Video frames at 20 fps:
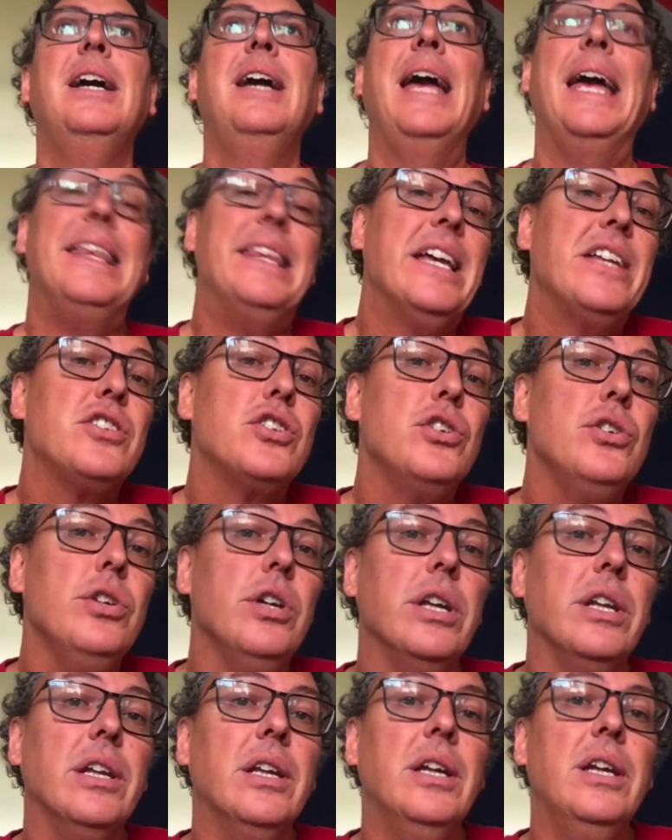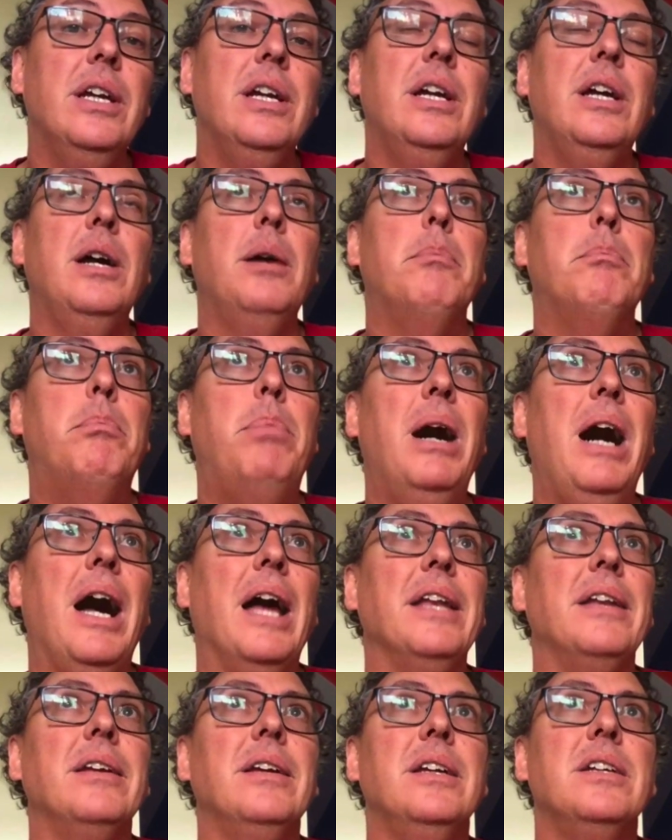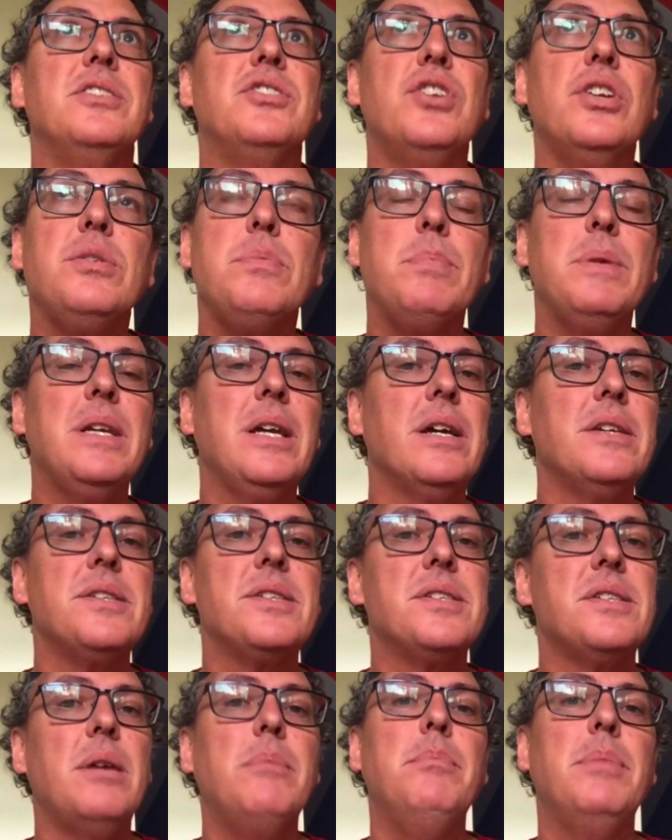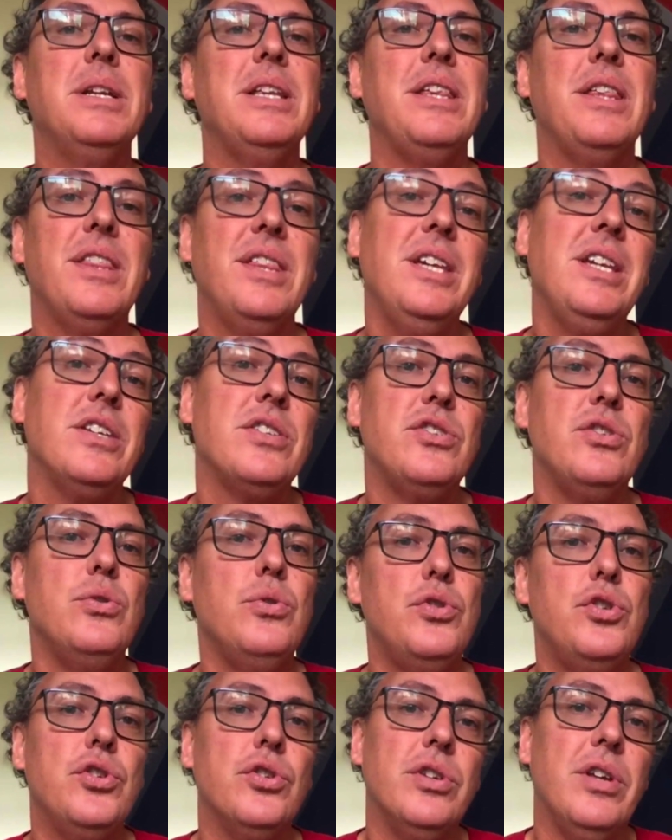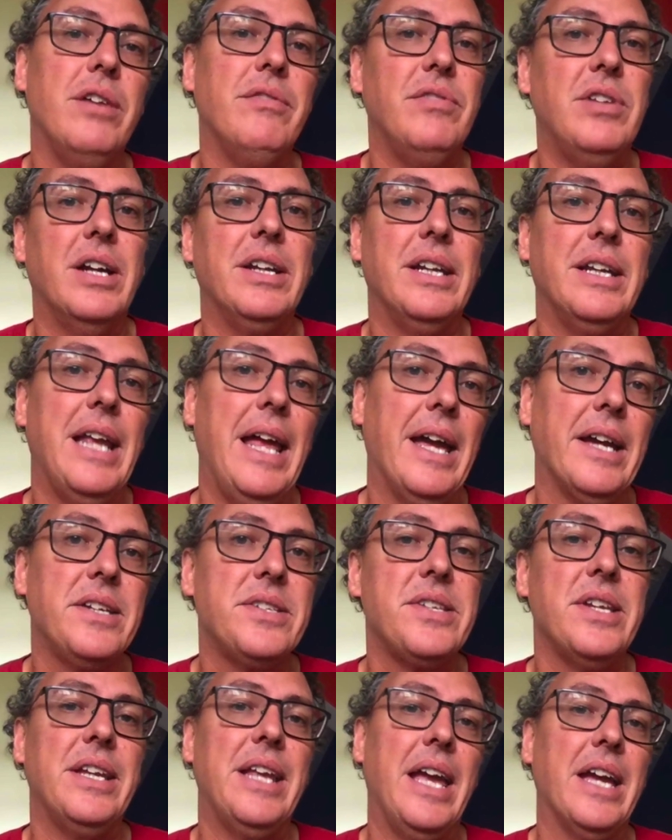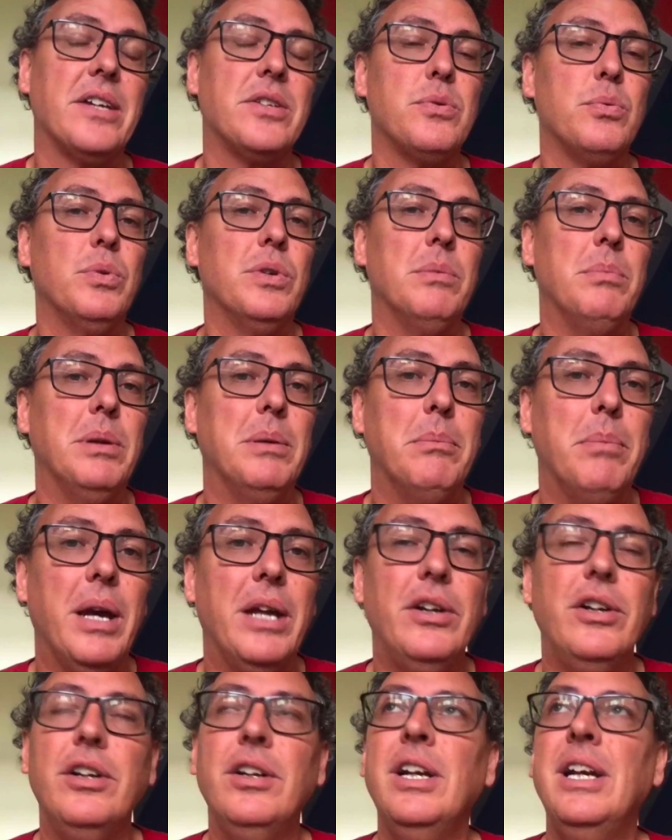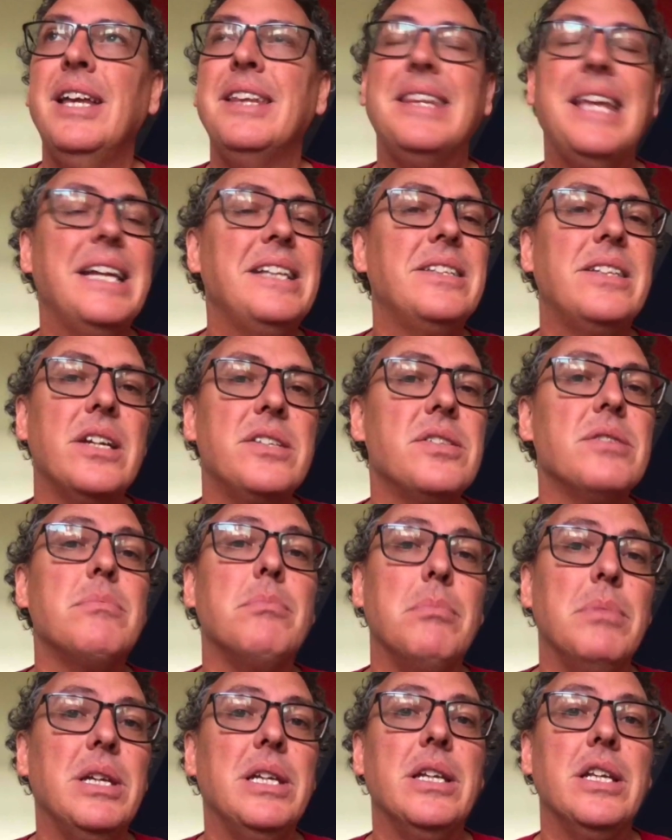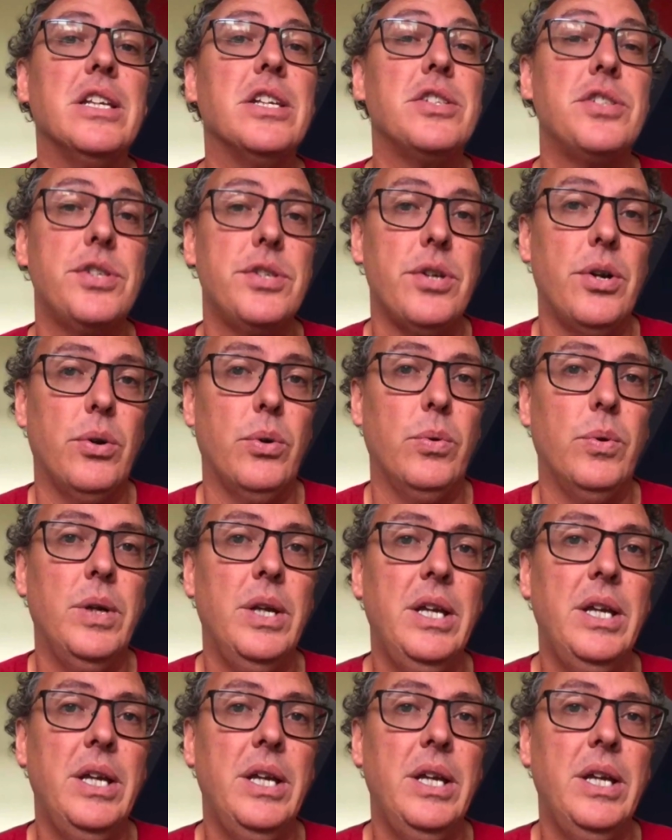And that's good. But just because somebody thinks you should have done it X and X would have been better, that doesn't mean it's so.